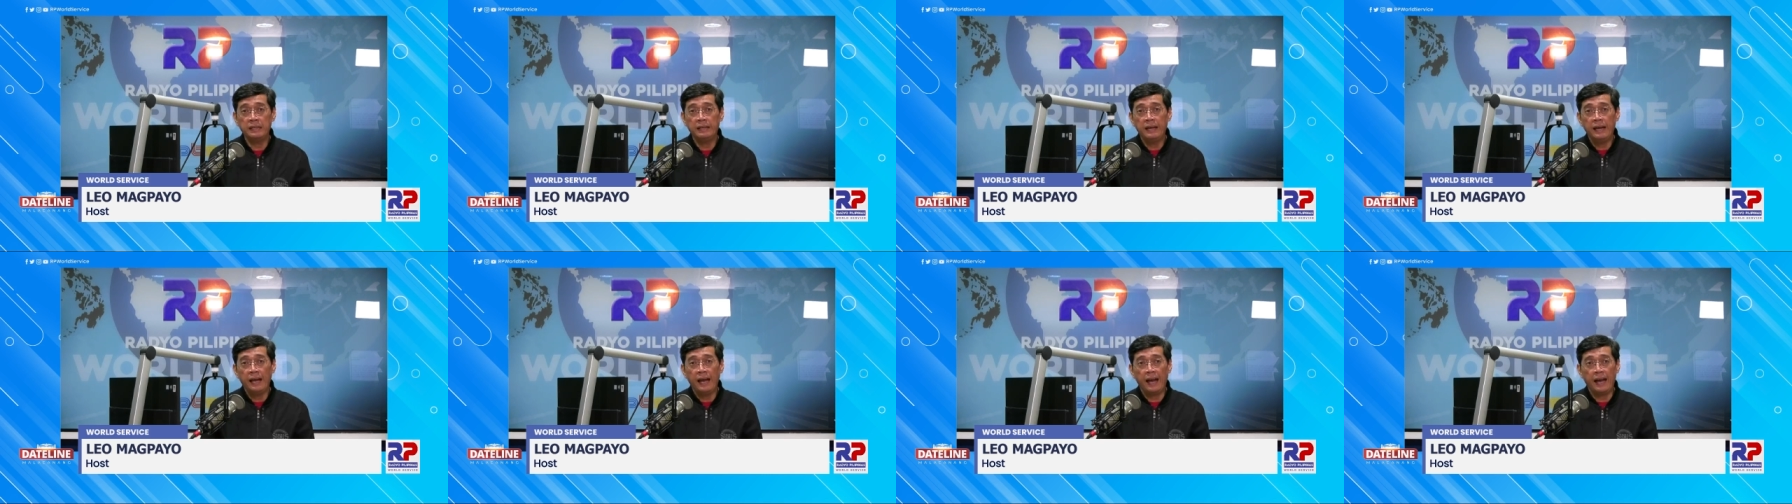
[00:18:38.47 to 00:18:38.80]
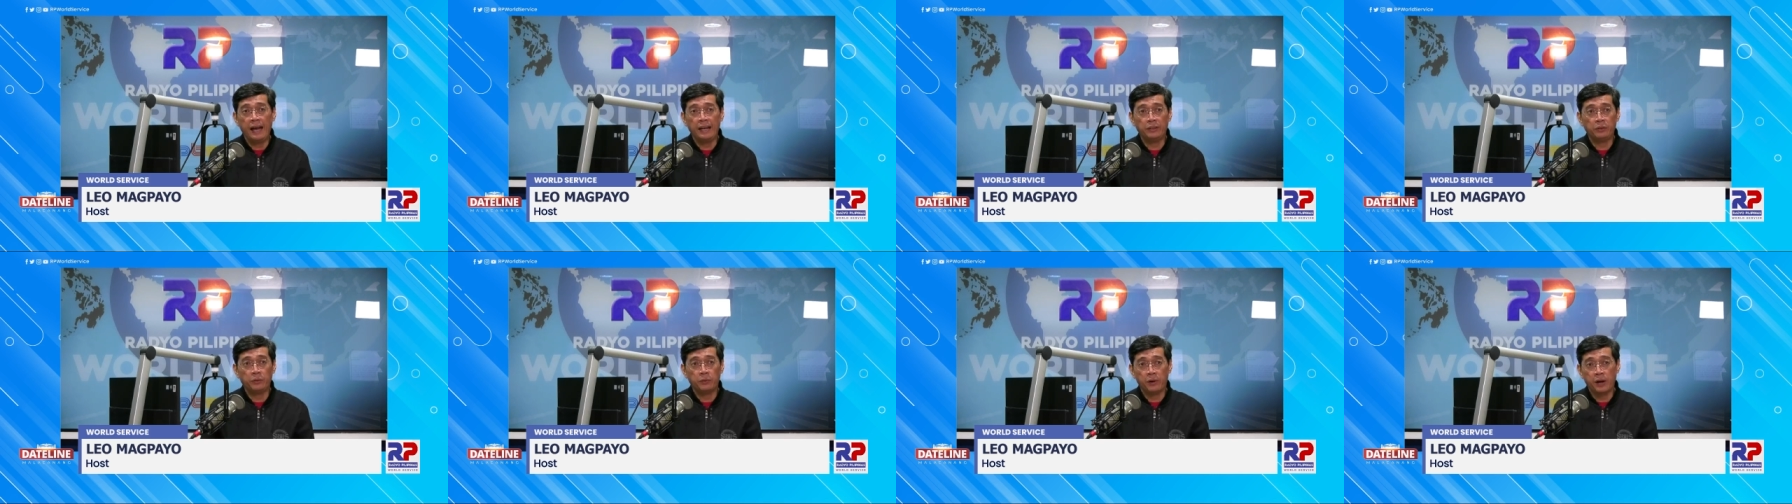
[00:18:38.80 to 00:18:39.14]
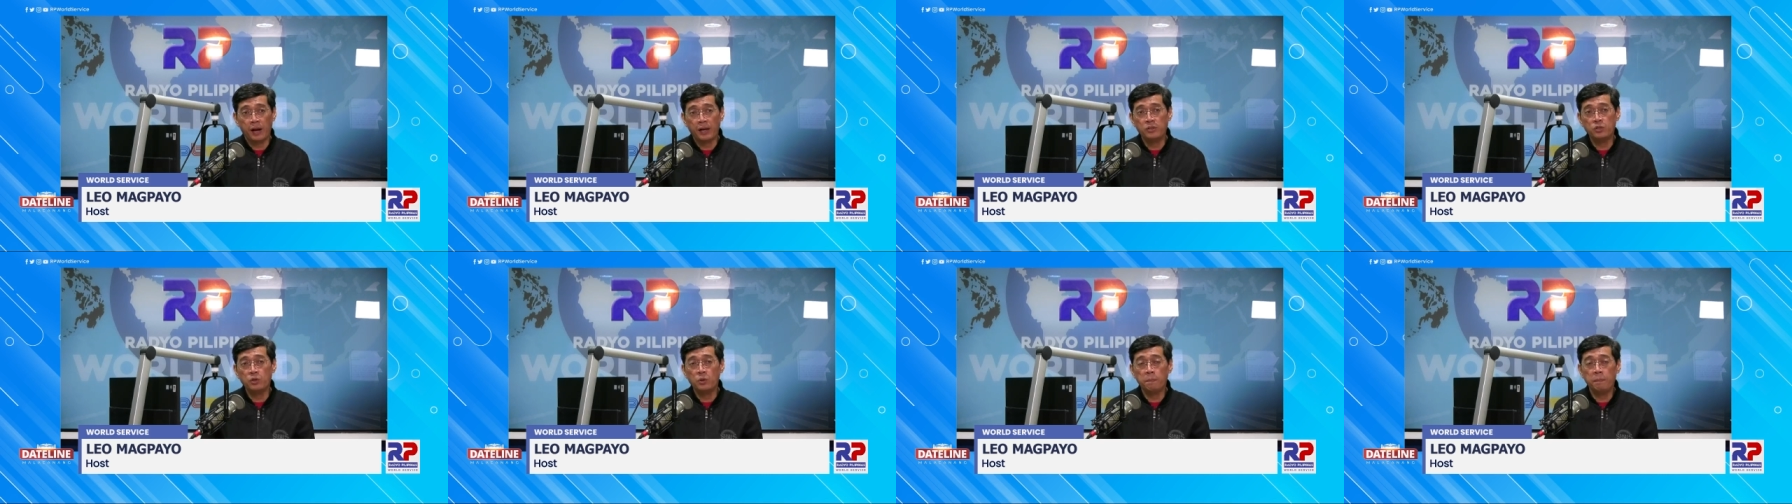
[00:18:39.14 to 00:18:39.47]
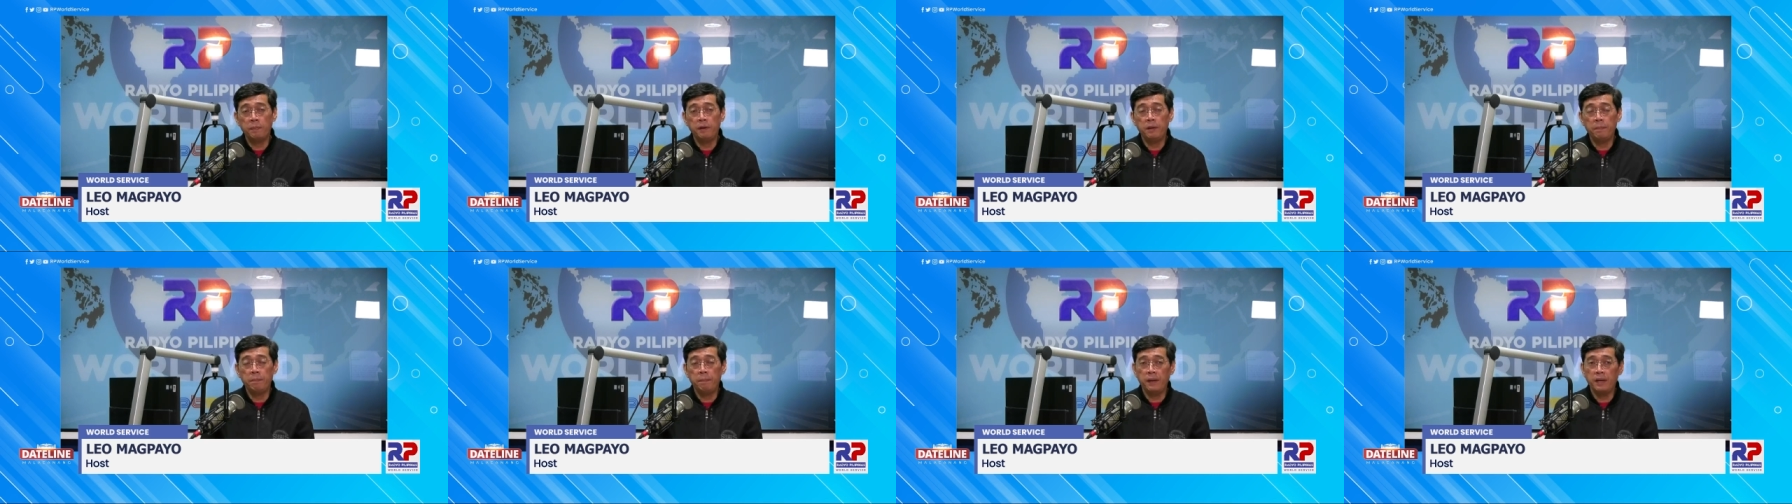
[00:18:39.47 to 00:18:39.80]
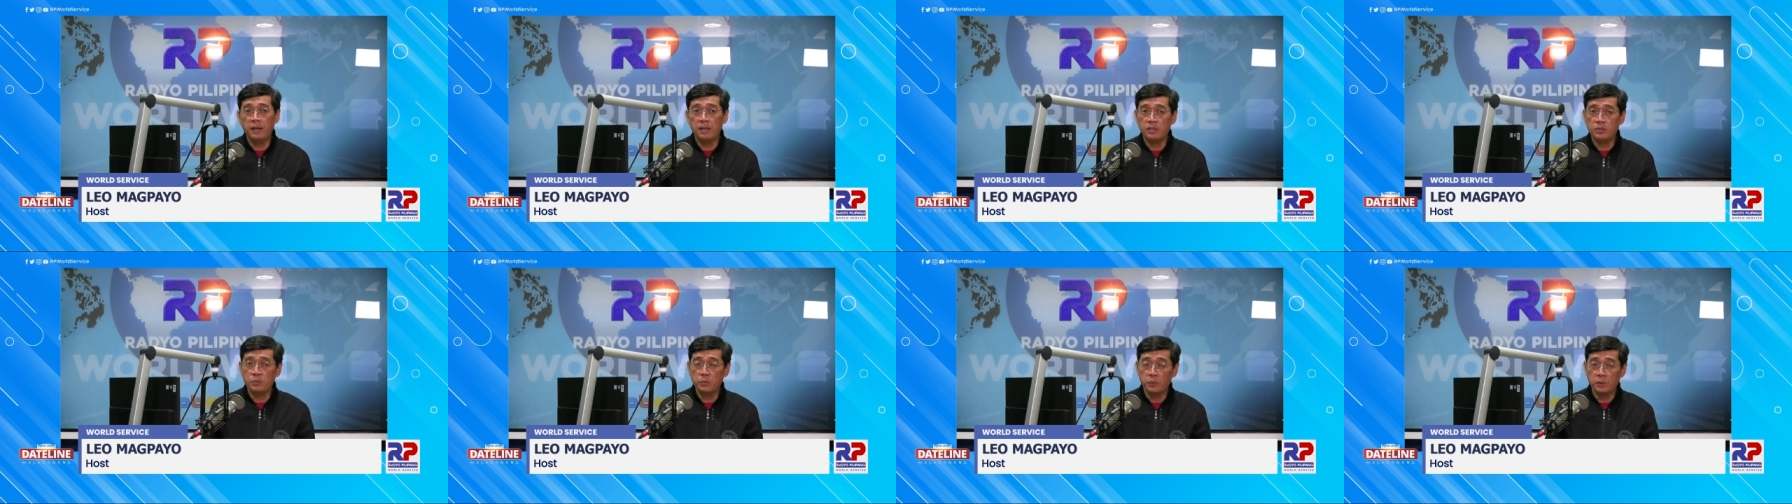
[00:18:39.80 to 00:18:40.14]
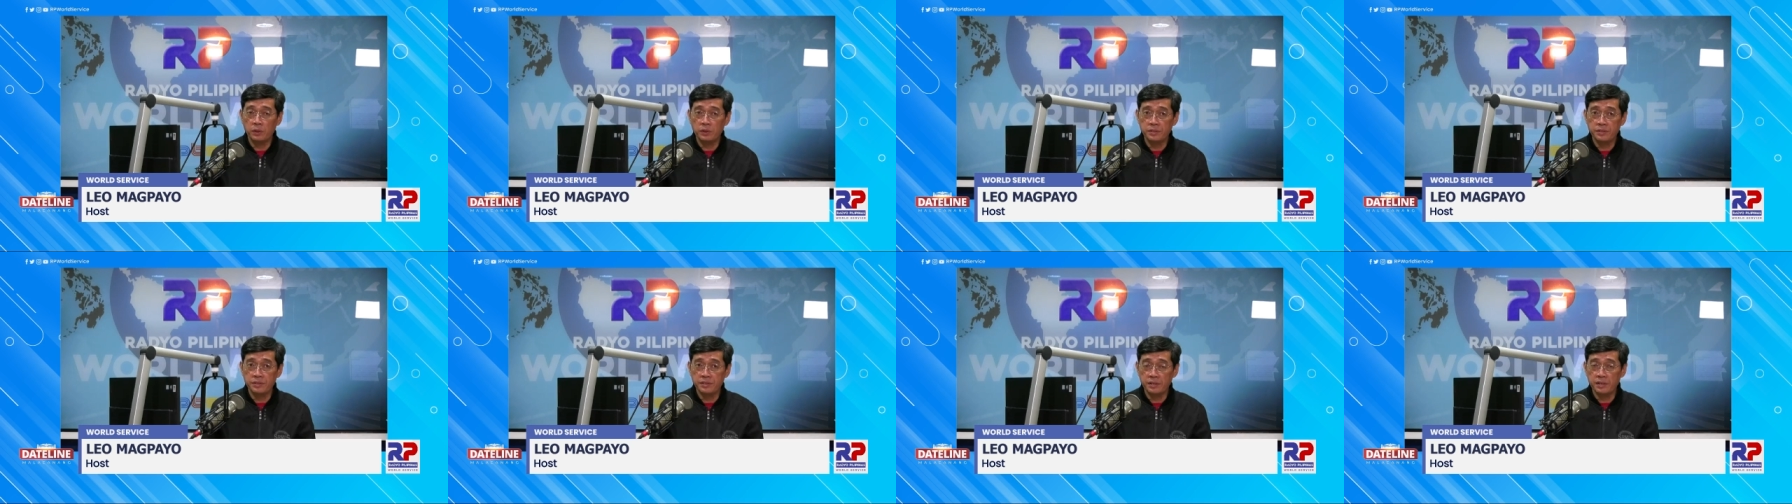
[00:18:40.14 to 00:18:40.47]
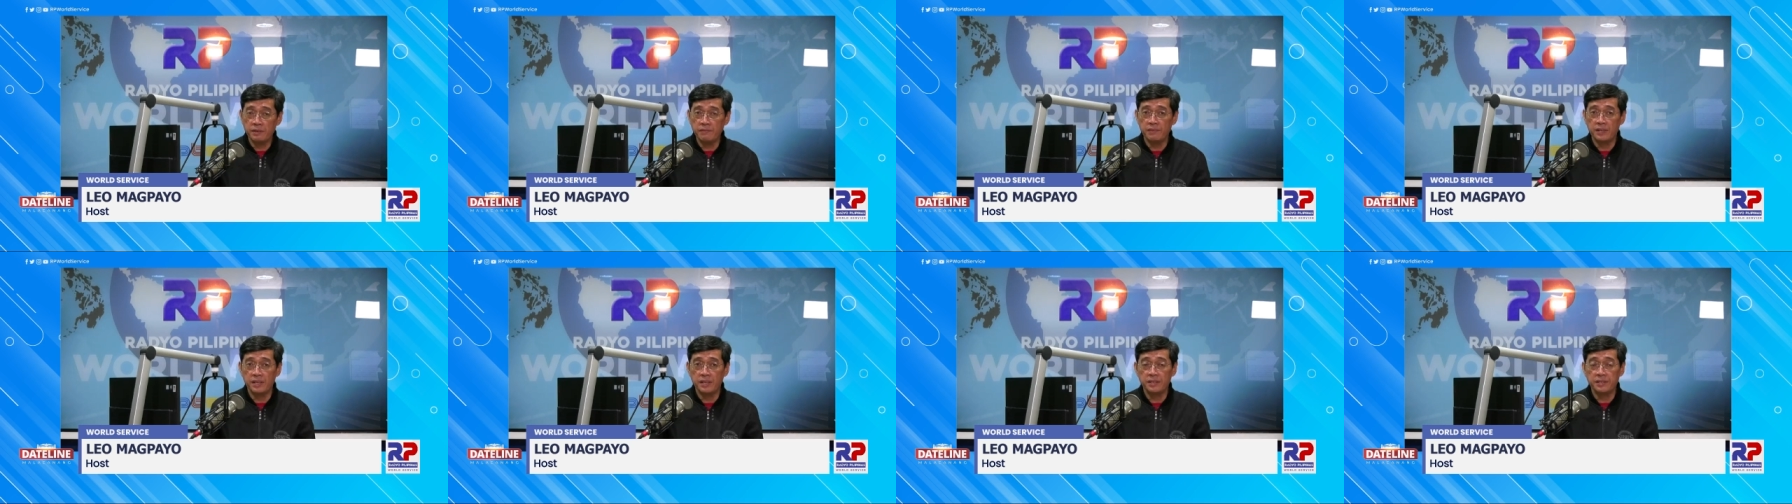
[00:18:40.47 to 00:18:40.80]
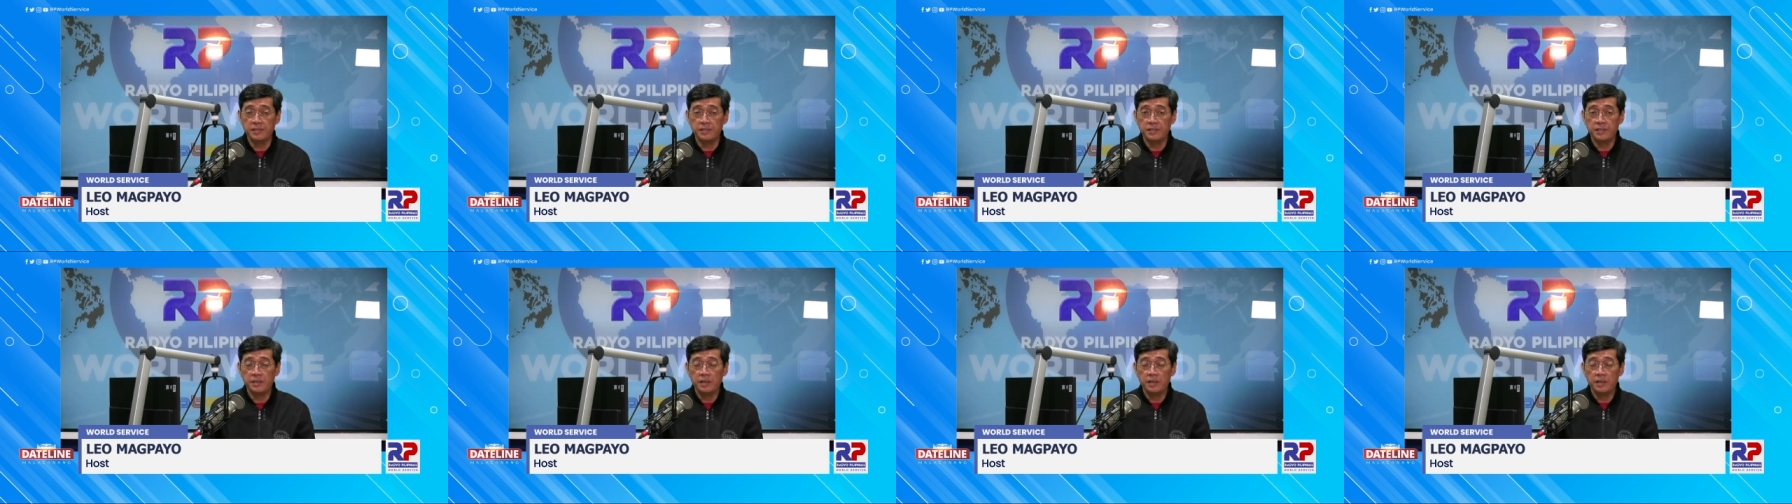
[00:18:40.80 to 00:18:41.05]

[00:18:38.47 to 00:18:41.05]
at Radyo Pilipinas World Service.